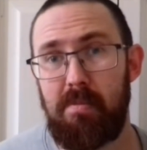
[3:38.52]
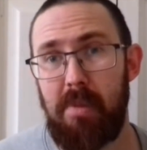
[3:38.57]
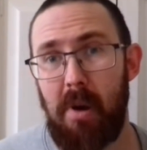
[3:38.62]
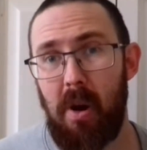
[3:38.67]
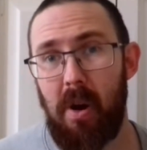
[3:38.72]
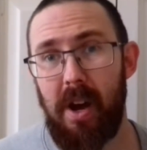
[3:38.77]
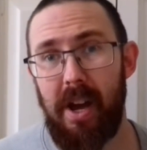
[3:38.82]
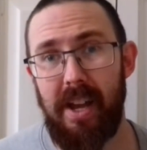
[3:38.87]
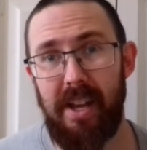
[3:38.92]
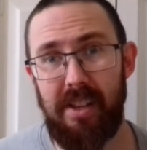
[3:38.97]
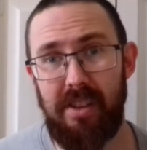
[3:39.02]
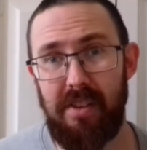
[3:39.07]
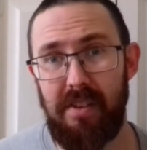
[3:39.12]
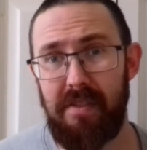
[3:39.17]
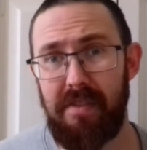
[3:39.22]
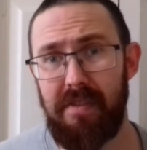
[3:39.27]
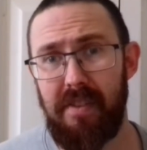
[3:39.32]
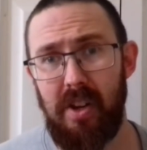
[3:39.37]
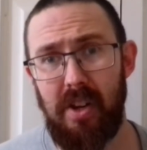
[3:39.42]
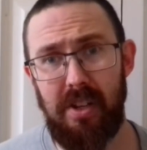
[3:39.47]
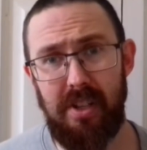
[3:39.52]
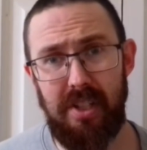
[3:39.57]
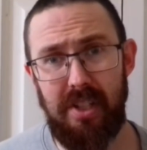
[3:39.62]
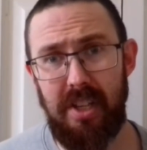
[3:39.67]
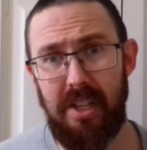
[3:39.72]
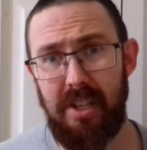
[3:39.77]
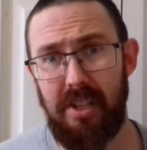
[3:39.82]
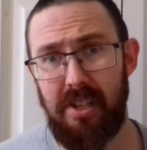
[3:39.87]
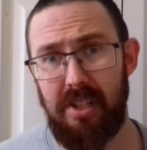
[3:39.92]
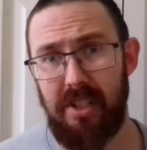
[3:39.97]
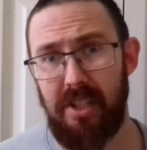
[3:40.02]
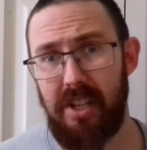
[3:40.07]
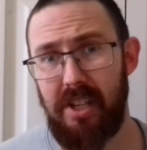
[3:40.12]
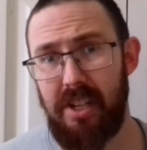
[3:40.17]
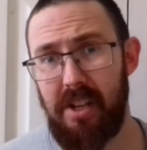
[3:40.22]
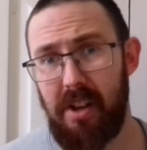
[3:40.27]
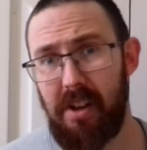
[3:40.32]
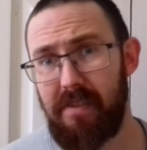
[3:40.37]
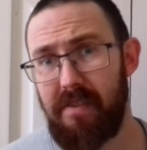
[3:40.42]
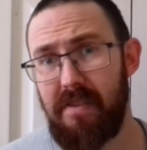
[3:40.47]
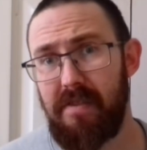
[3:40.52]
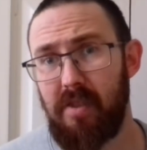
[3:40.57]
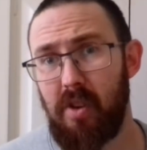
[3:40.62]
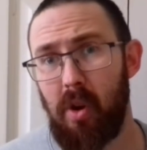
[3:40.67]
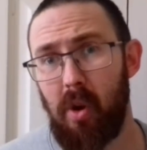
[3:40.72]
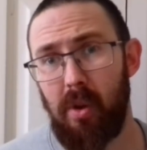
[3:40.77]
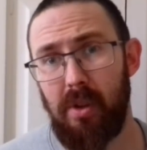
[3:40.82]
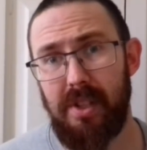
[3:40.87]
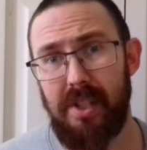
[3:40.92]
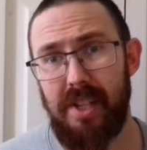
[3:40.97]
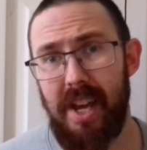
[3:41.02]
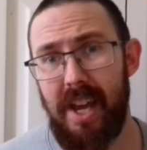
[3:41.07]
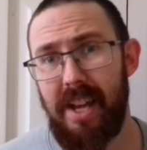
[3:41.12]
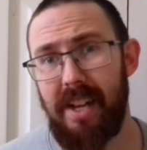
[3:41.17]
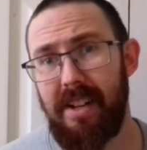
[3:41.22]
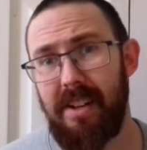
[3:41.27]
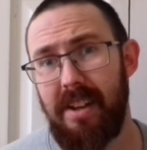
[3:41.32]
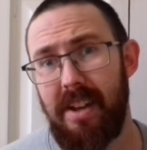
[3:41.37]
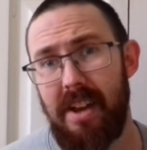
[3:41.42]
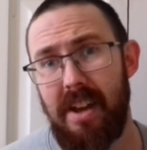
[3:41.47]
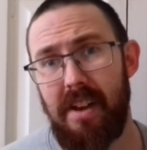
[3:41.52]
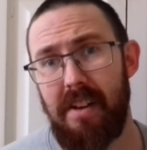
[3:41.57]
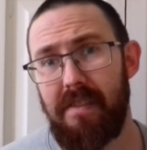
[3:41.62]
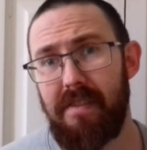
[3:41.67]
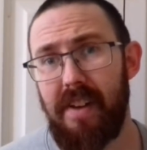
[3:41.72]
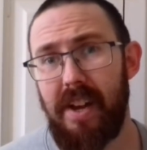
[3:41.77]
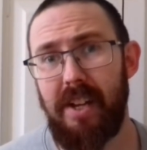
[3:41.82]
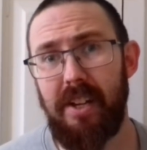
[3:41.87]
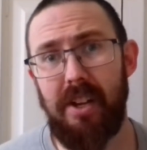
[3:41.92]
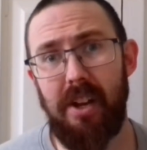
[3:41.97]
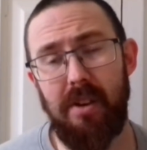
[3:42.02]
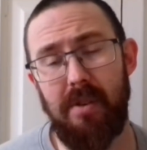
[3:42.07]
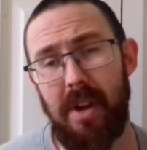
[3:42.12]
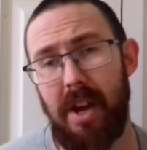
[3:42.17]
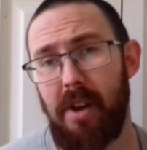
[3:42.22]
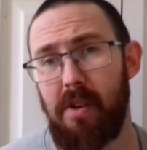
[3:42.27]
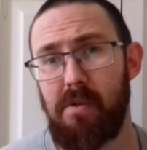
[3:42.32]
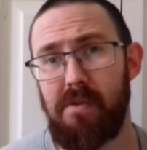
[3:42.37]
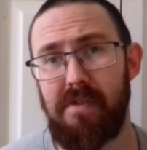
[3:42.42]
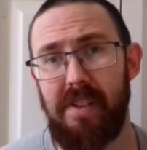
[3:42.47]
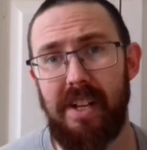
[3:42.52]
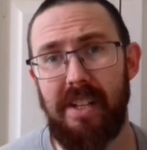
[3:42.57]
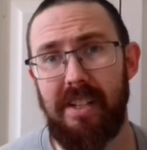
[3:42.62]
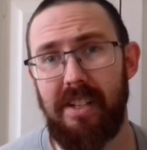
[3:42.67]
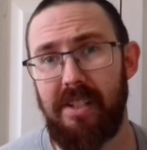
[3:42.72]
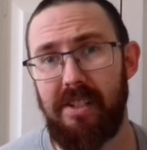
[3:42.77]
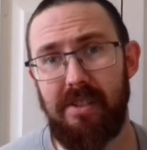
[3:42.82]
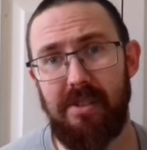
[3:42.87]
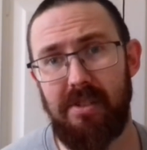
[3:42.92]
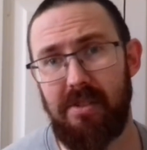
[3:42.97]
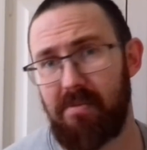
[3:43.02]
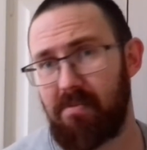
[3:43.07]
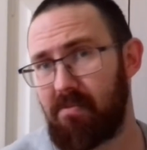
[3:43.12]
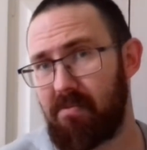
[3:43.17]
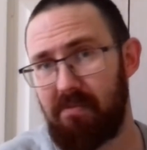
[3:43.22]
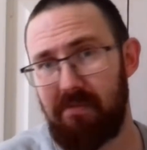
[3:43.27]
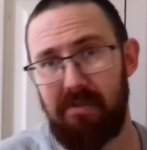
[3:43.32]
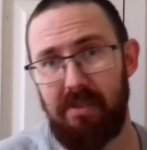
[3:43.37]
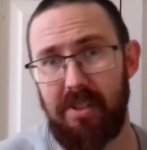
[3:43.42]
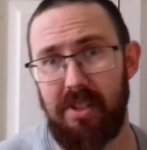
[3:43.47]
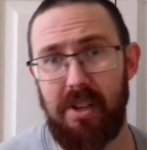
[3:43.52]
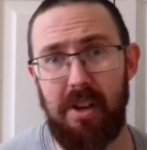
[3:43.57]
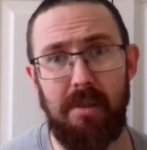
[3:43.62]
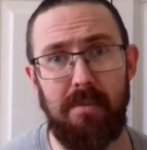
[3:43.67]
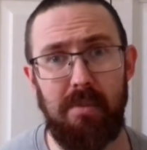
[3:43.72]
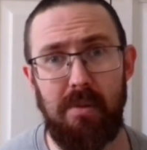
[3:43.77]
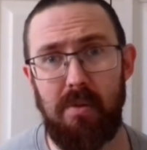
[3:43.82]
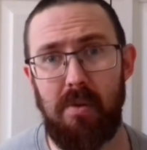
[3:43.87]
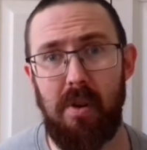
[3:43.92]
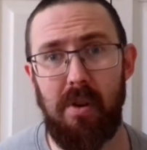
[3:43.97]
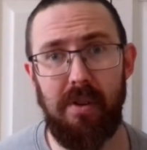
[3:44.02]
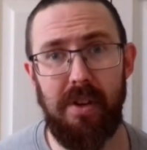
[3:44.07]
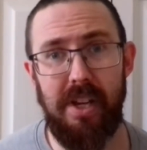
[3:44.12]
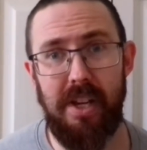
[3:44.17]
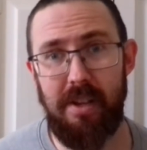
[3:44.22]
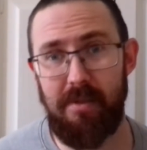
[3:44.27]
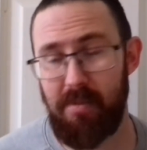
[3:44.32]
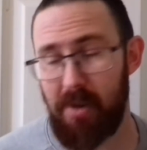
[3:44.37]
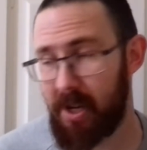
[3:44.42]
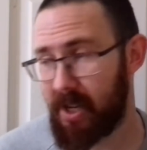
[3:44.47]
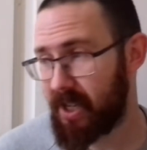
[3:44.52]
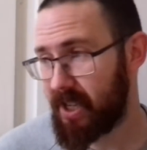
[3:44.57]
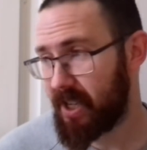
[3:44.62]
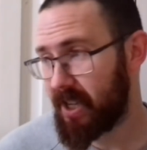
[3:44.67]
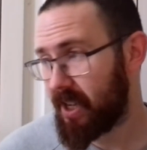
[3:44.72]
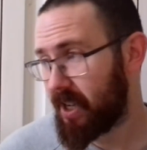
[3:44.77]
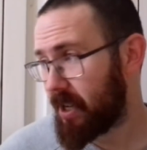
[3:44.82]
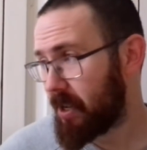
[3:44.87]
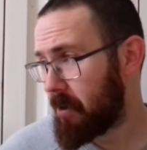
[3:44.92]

buy the first thing you see. You know, if you've got 10 Vango Helvellyns, for example, on eBay,